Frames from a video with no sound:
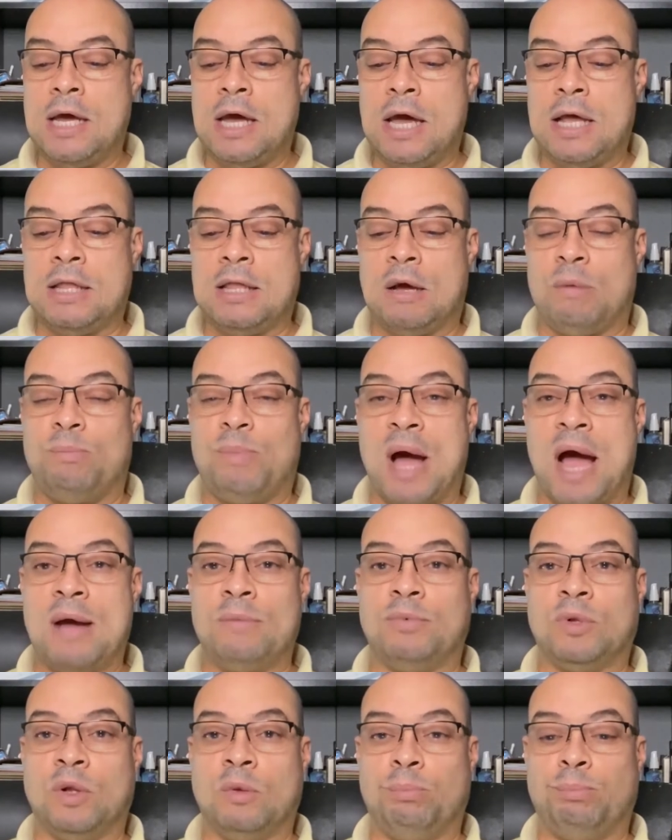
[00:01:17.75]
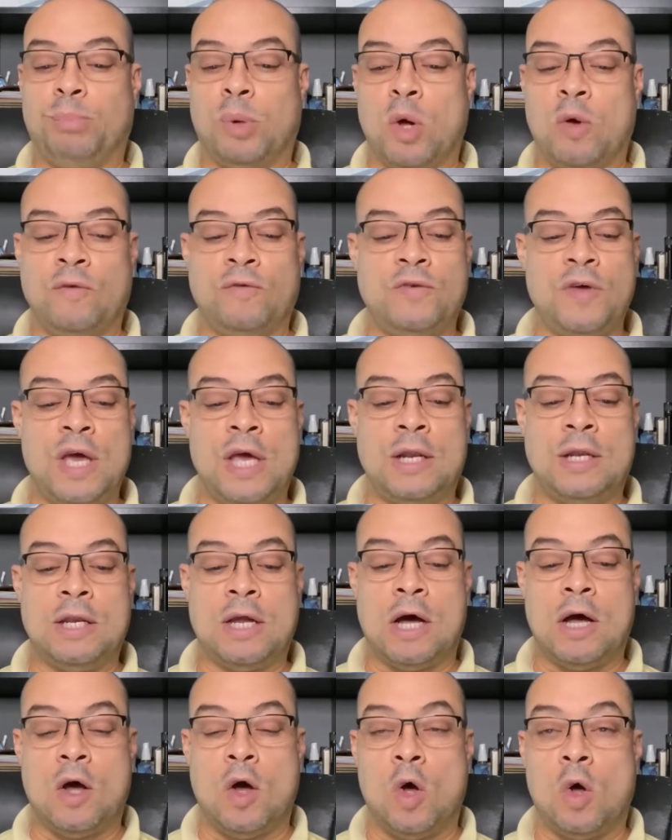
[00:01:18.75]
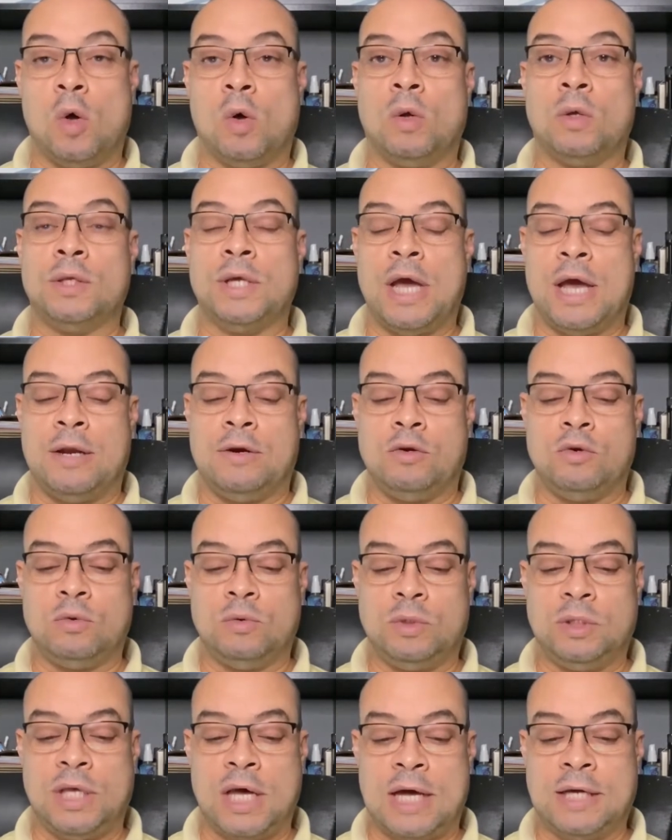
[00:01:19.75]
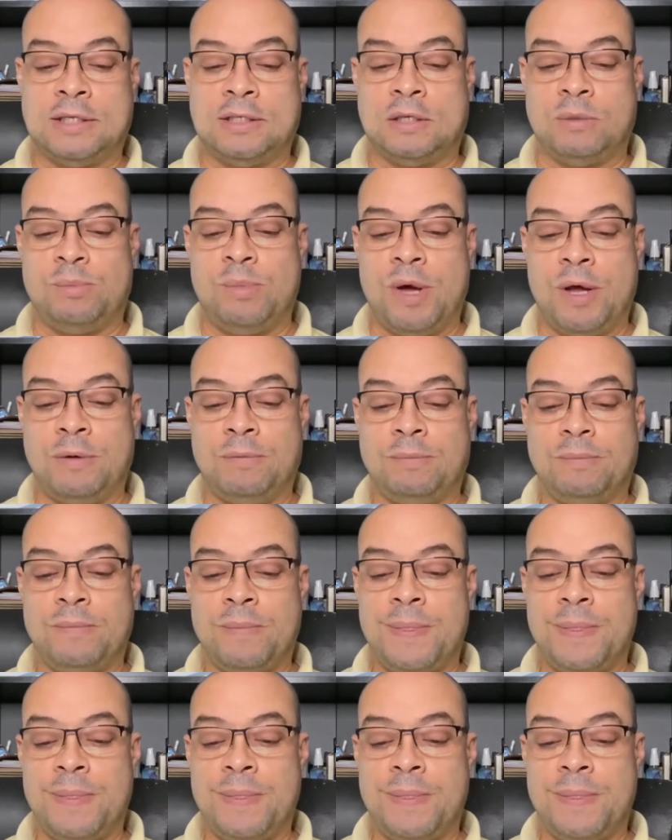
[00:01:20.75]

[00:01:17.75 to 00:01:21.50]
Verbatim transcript: in the Bible, both in the Old and New Testament.